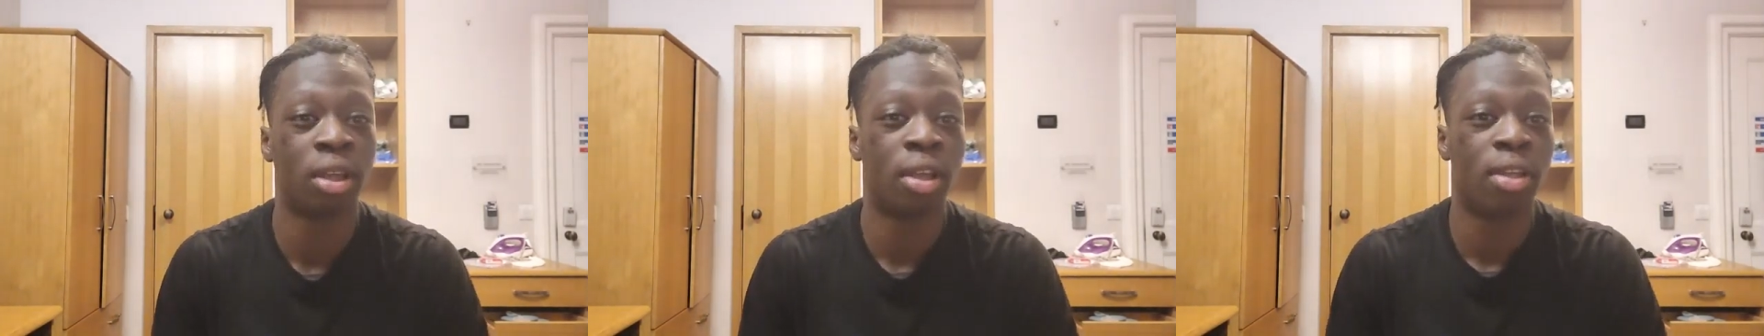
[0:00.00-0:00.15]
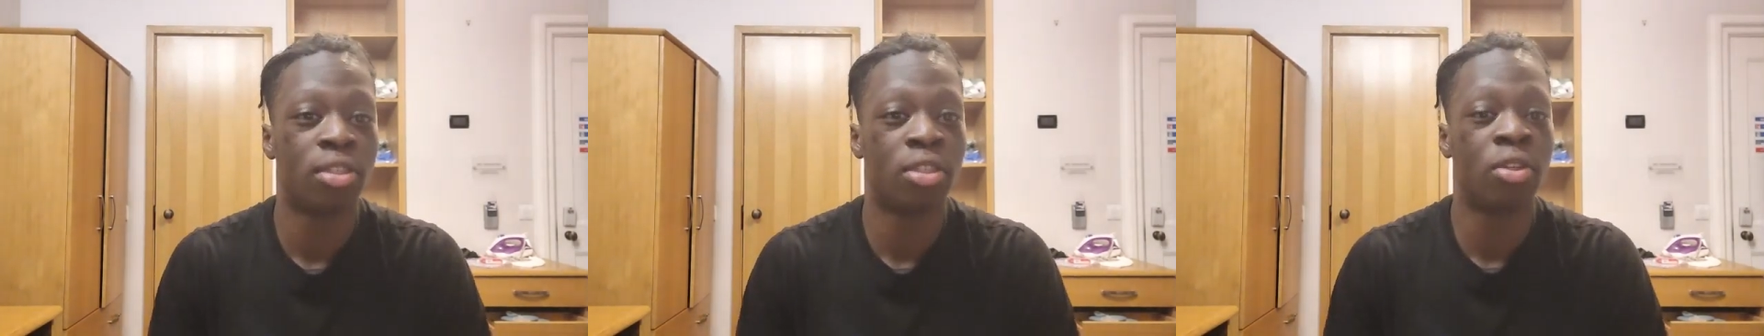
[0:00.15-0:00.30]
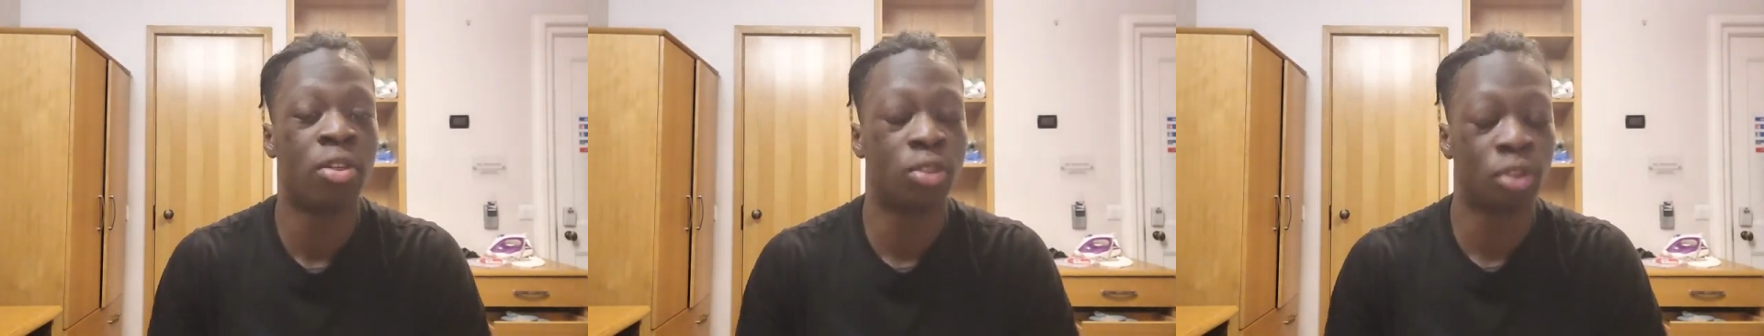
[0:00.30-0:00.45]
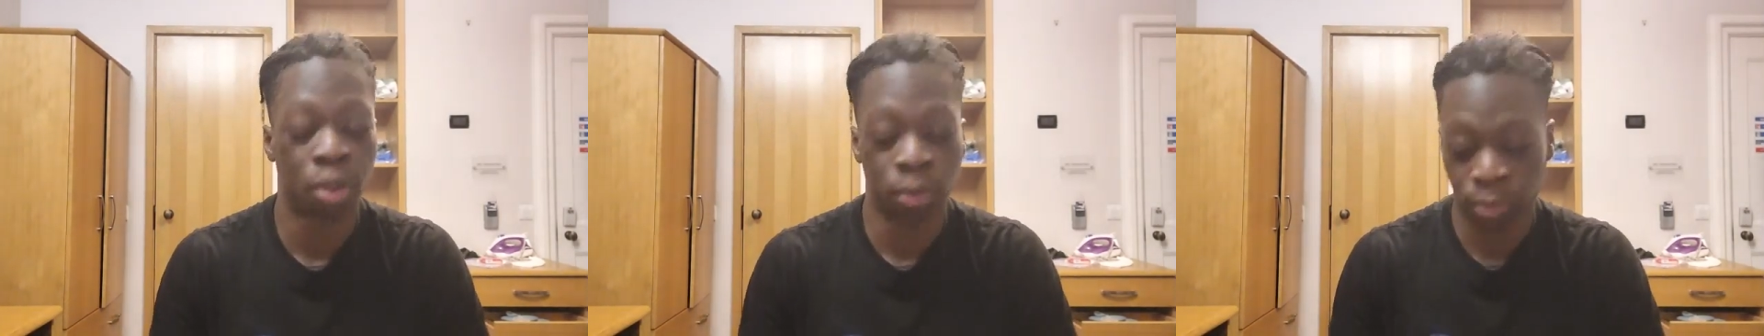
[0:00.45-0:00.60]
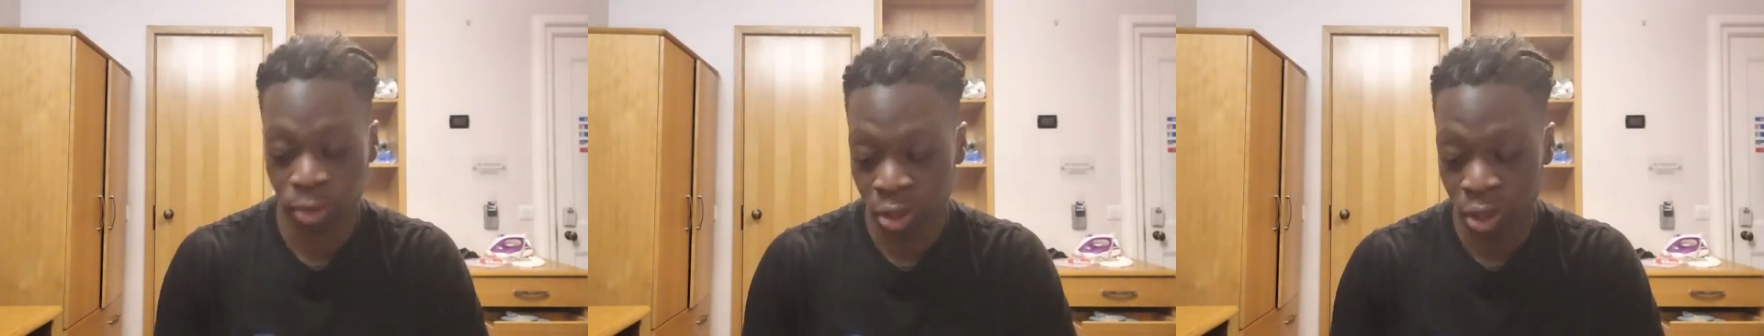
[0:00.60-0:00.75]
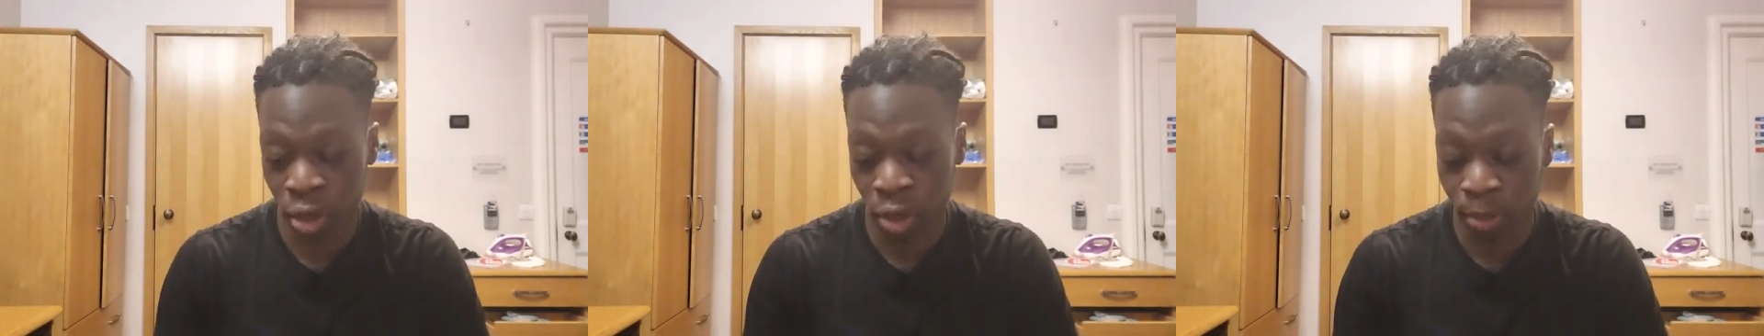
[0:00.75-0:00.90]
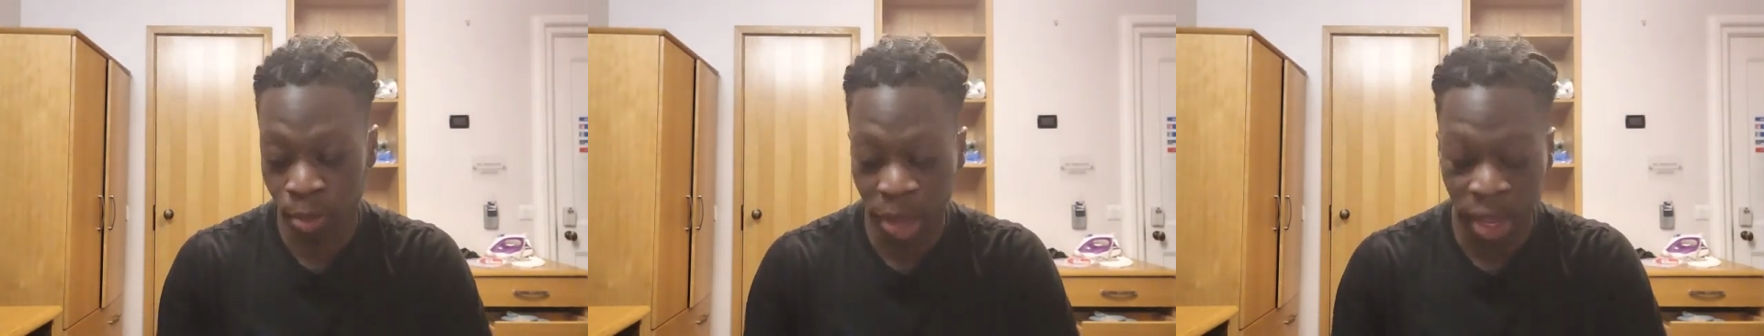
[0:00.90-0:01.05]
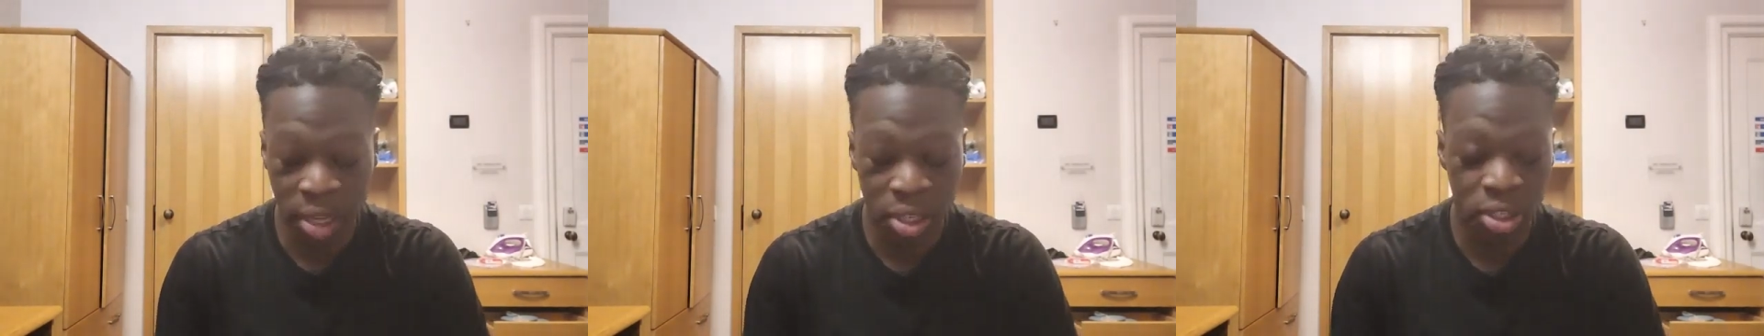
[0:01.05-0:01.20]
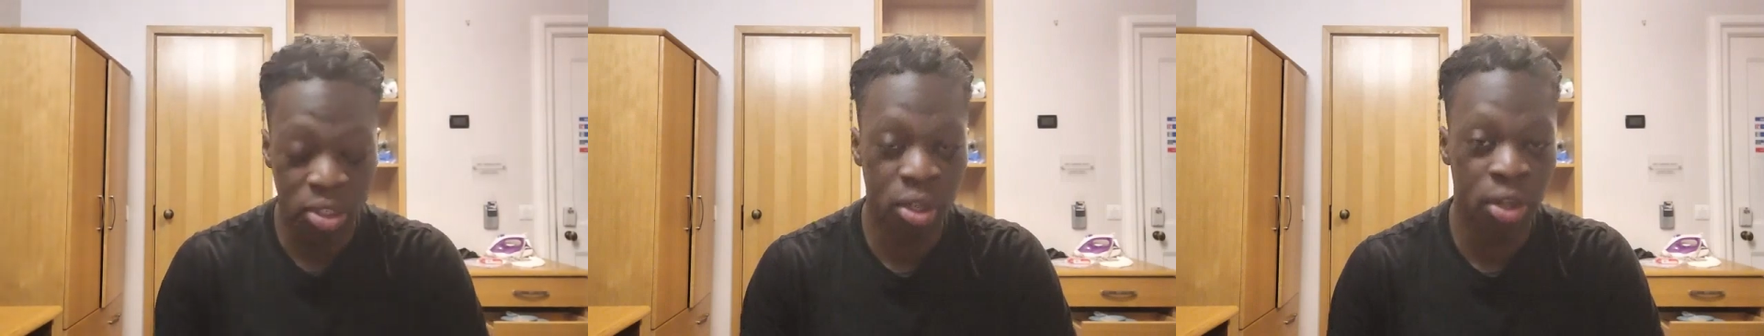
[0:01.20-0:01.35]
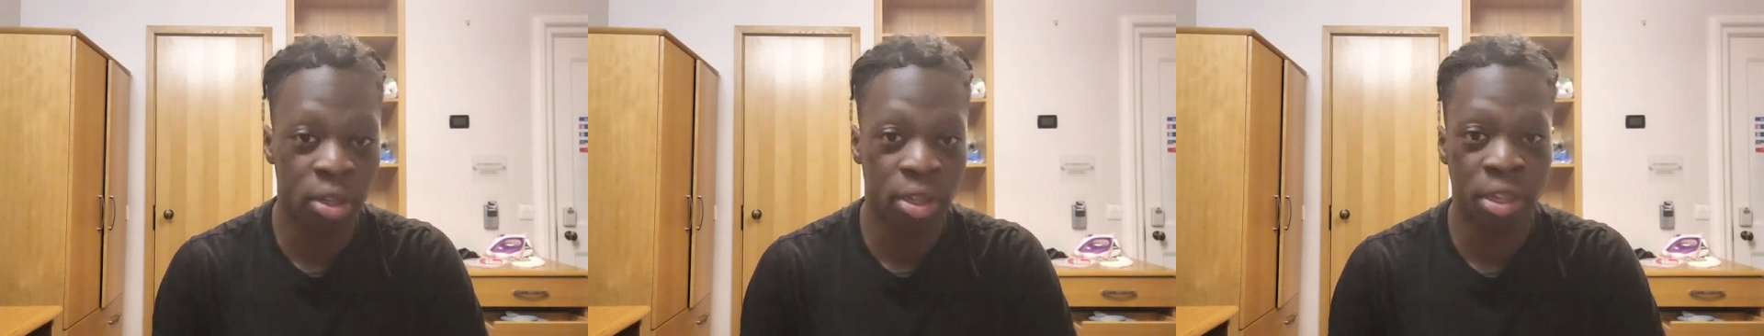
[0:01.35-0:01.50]
So the
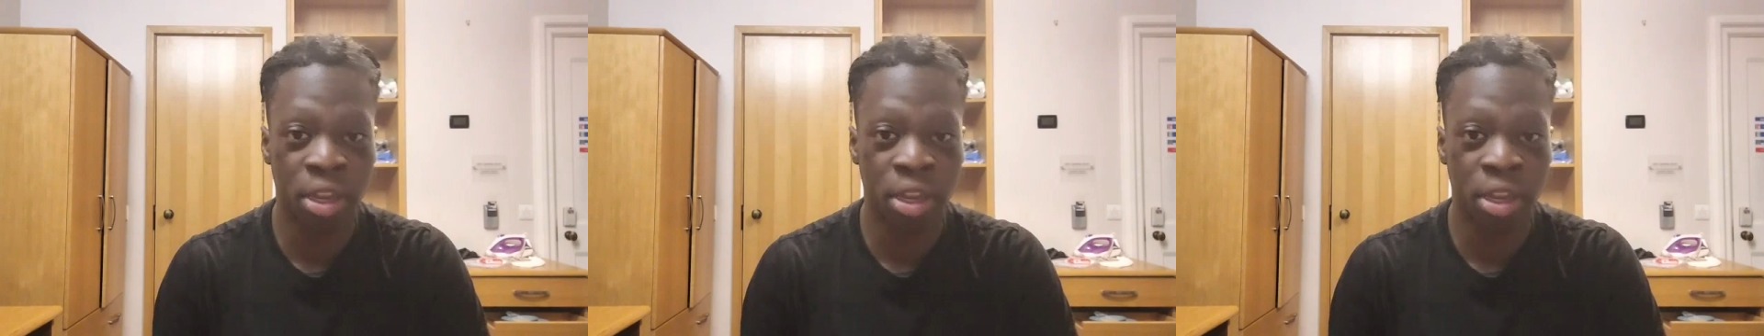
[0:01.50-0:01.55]
instant